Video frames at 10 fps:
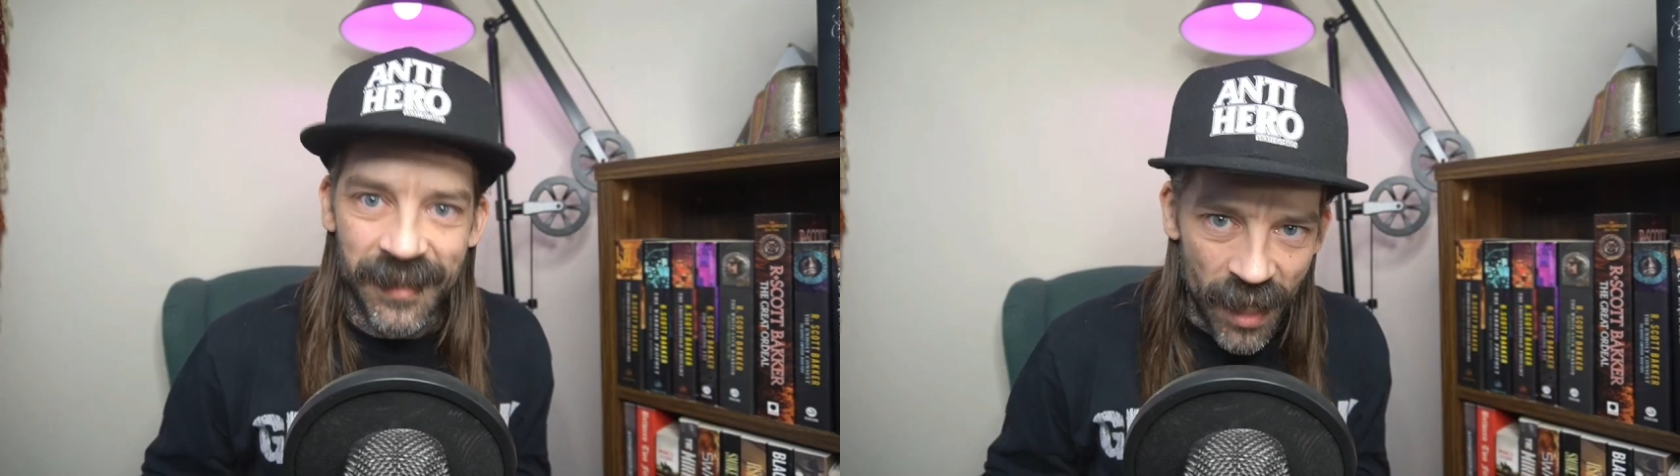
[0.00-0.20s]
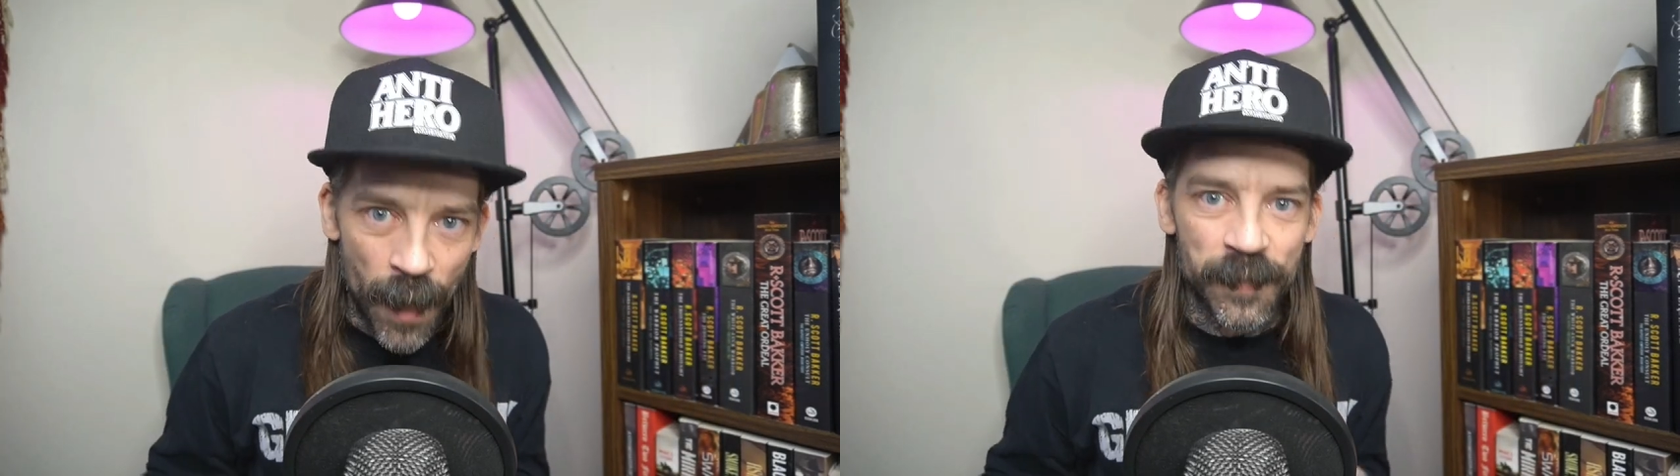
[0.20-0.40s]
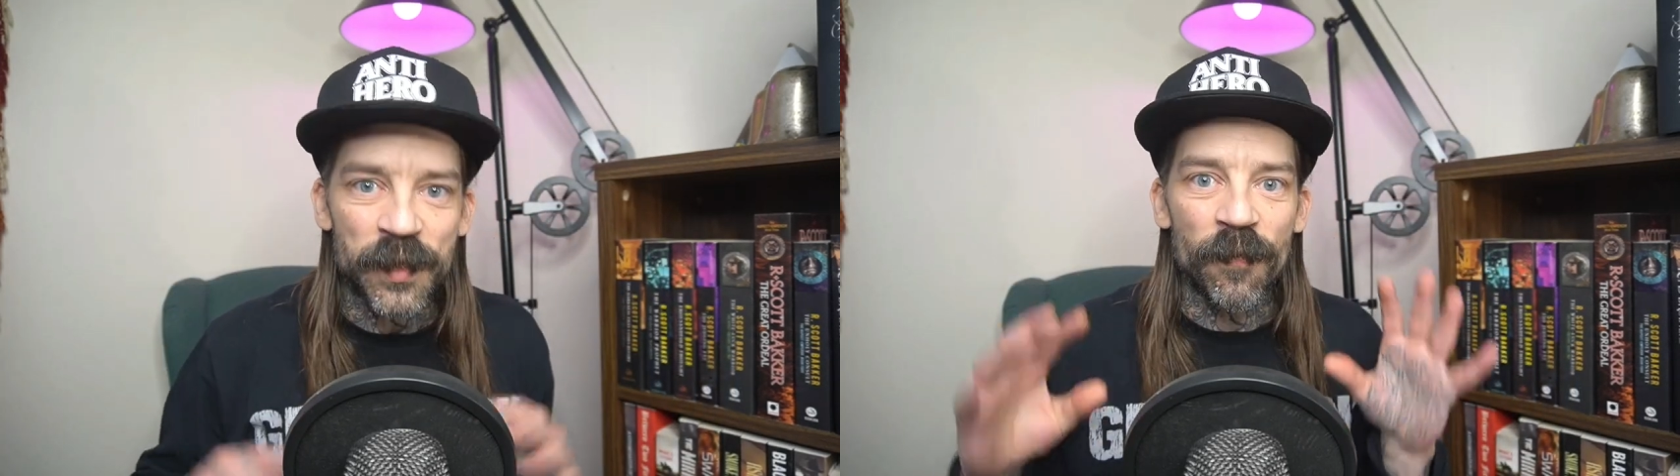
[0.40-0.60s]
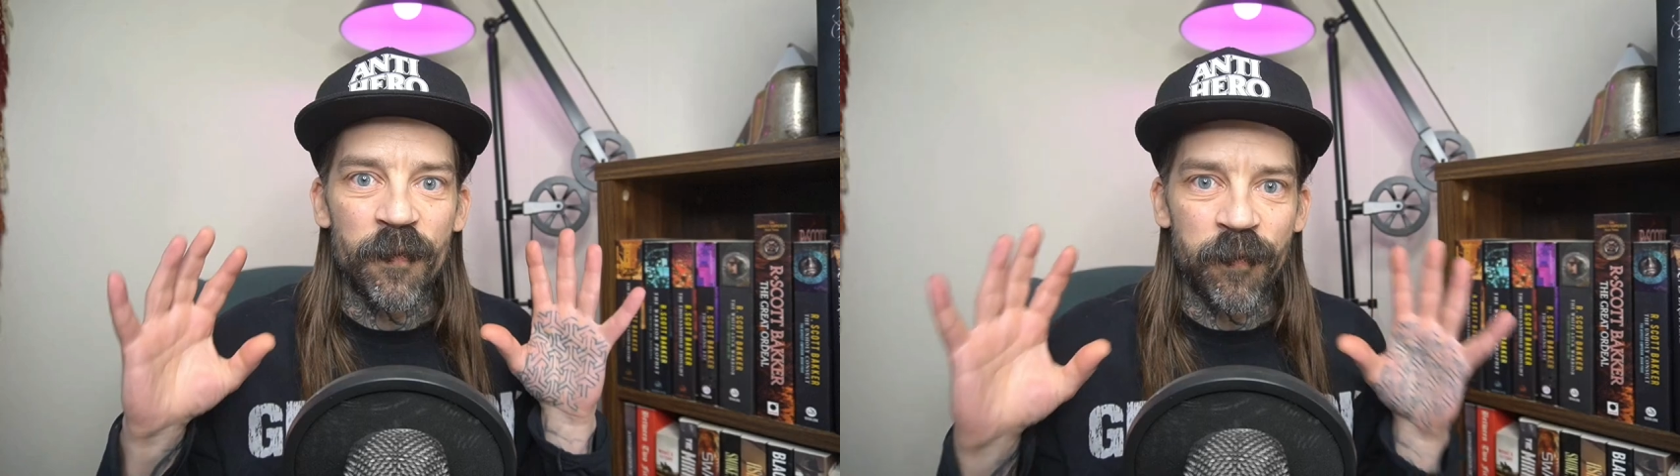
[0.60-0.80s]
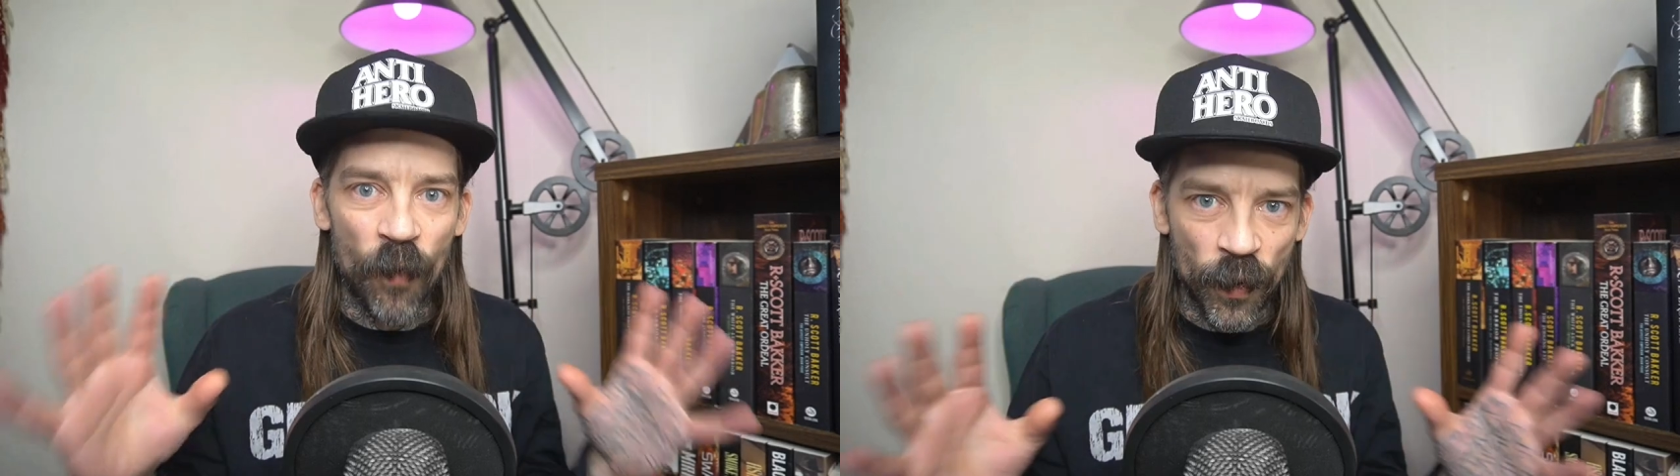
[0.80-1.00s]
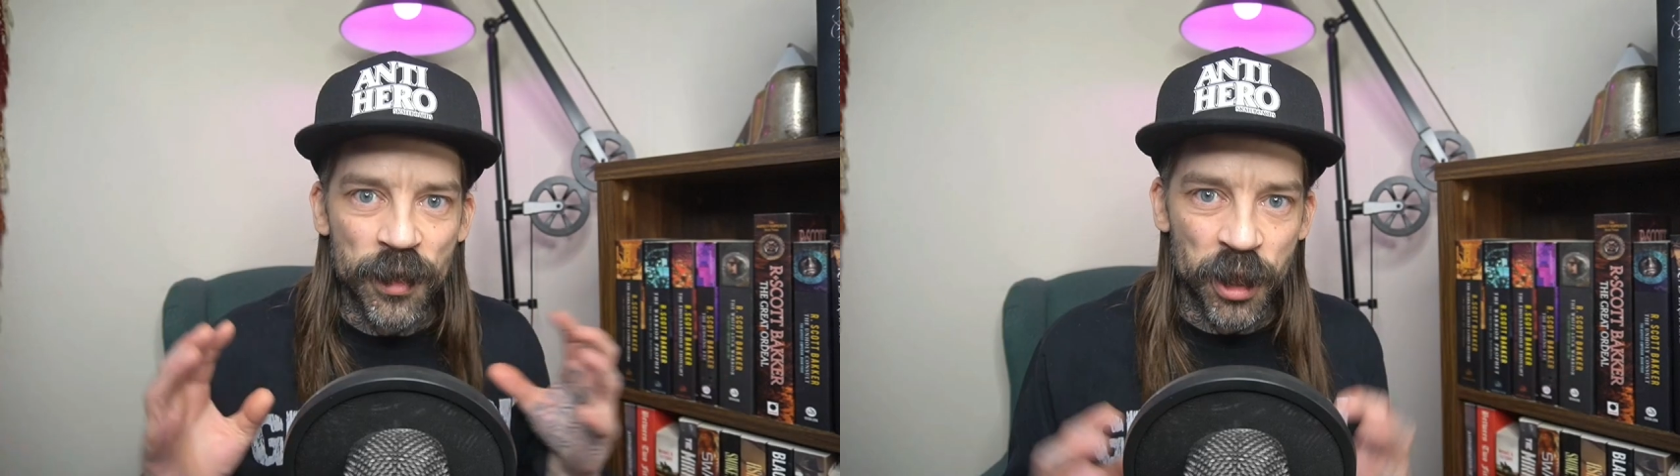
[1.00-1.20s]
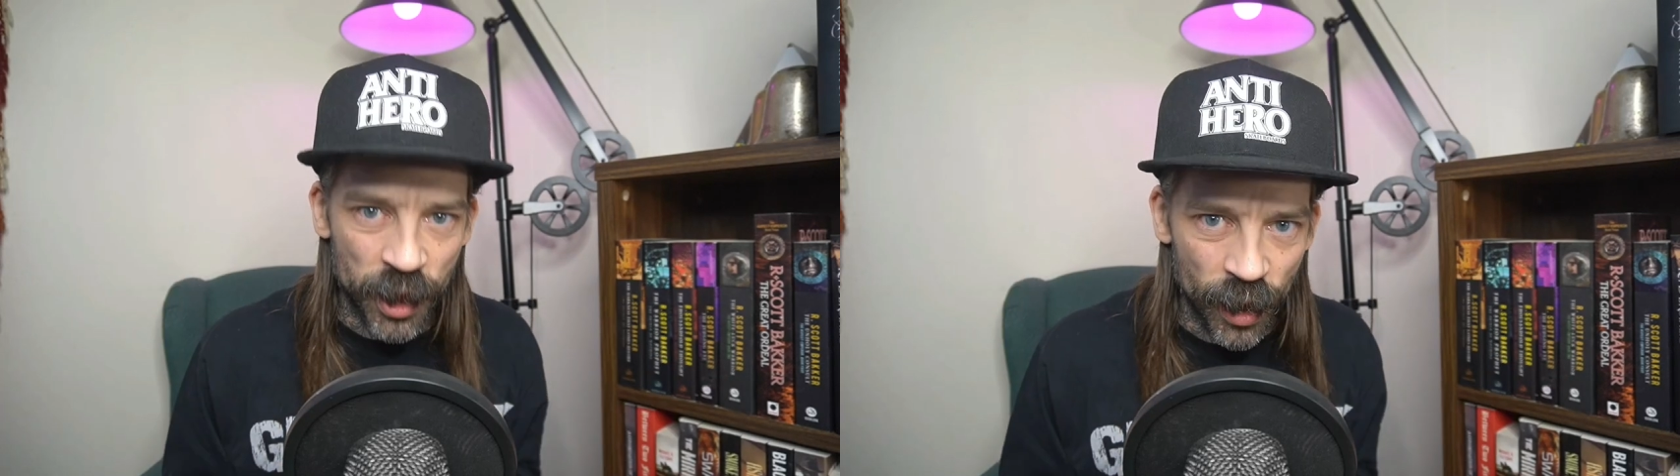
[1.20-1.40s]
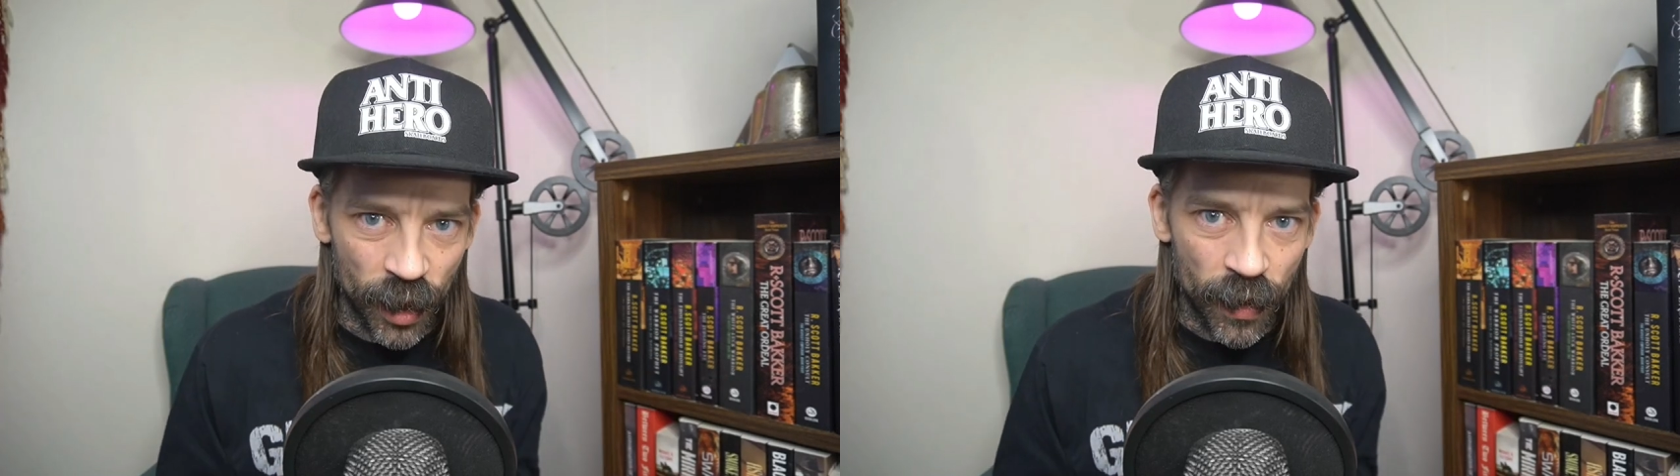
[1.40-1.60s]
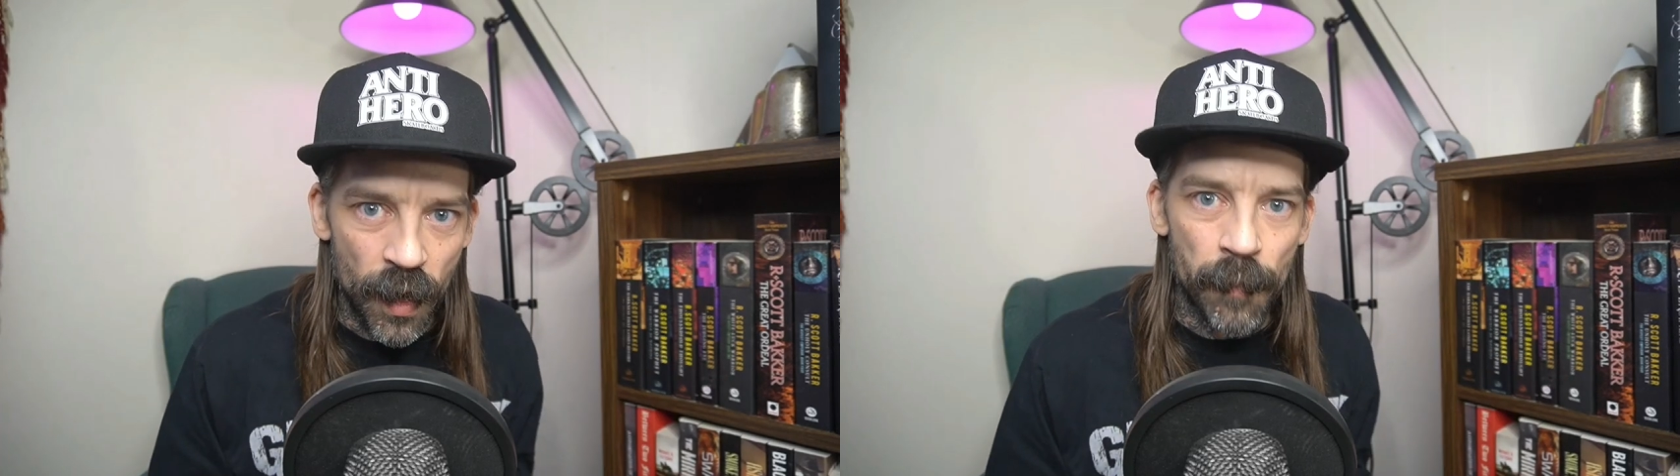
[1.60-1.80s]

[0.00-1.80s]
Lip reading: dumps for sure.